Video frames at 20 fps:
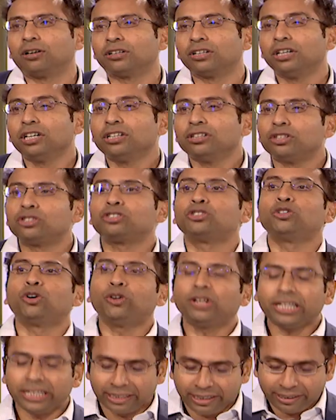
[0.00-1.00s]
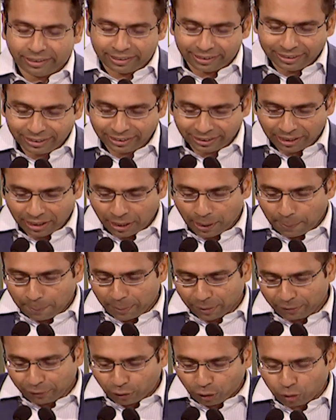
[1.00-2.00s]
Now, the story here is,
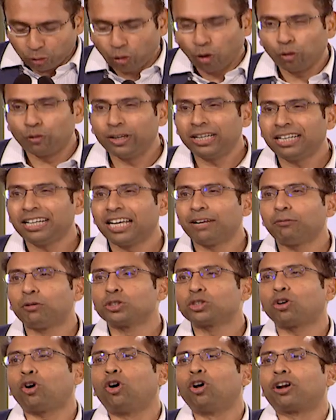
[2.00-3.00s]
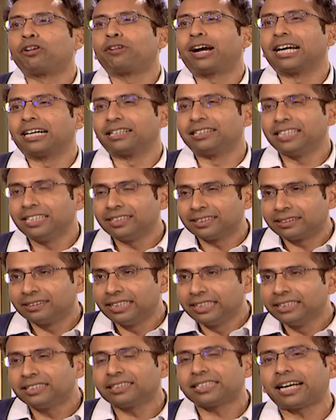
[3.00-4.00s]
before COVID, it was all right.
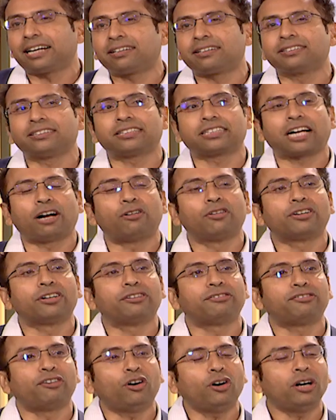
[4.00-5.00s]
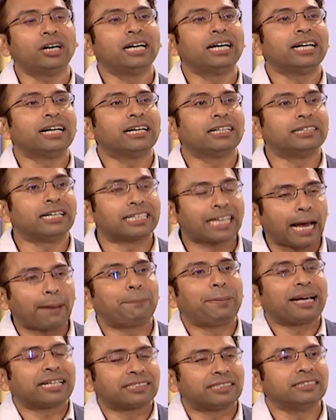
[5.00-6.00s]
These sectors accounted for, the
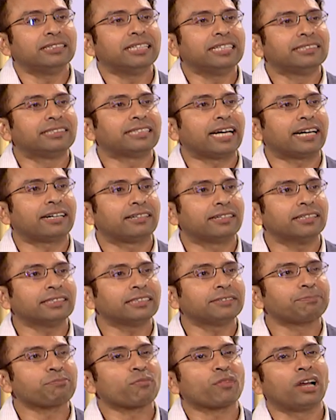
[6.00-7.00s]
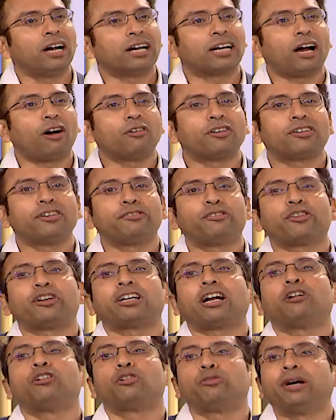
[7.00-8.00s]
Capex in these sectors accounted
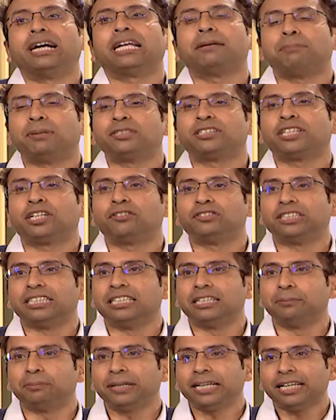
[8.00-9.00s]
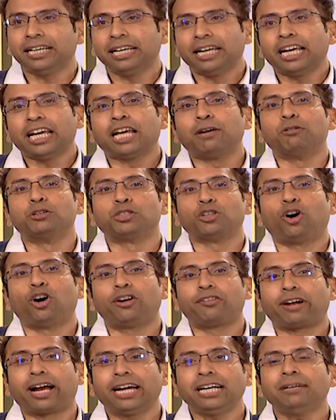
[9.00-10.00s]
for around 20% of GDP. It was
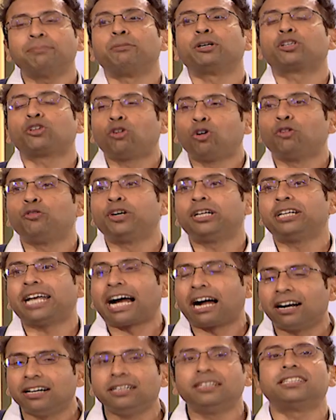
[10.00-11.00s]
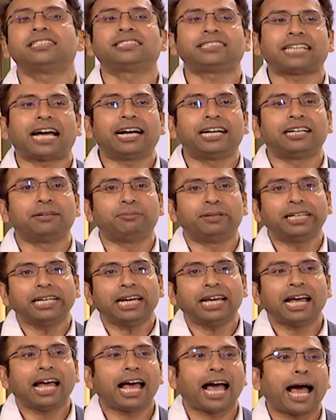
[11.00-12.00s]
all right, but COVID
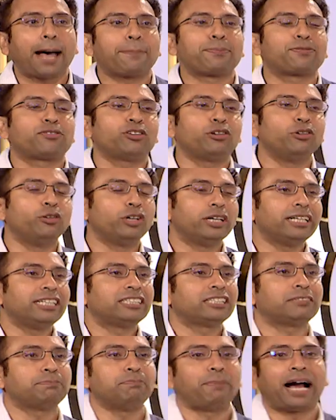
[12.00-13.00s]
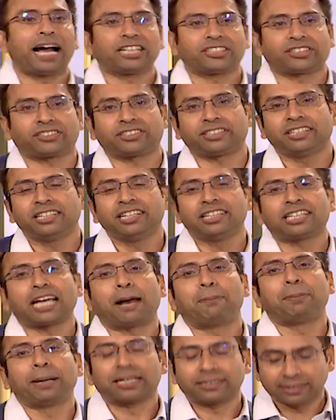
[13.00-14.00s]
understandably absolutely smashed
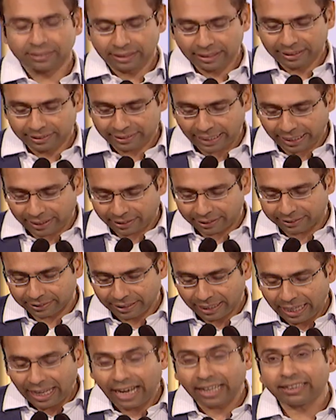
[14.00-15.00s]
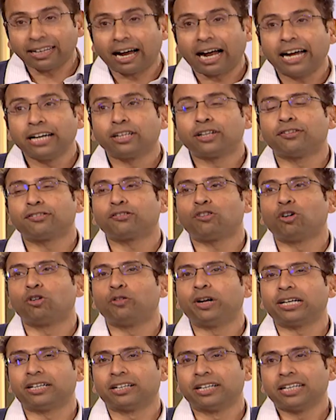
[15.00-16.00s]
Capex in these sectors. At the height of
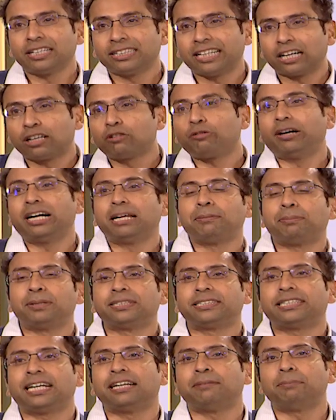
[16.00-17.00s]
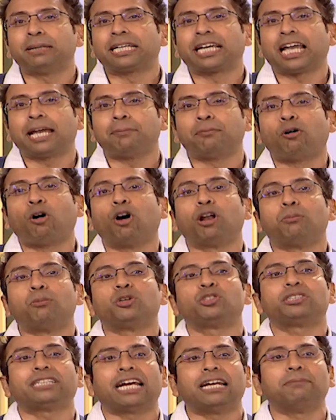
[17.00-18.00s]
COVID, that 20% became
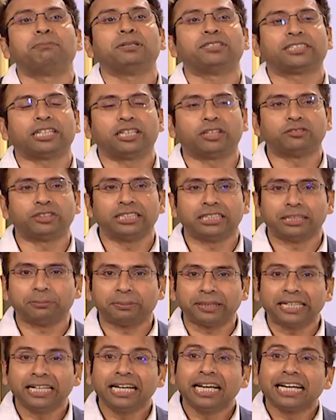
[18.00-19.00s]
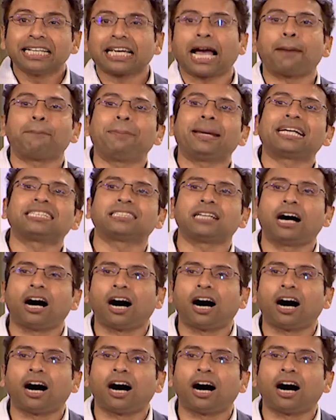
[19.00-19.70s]
almost 10% of GDP. Capex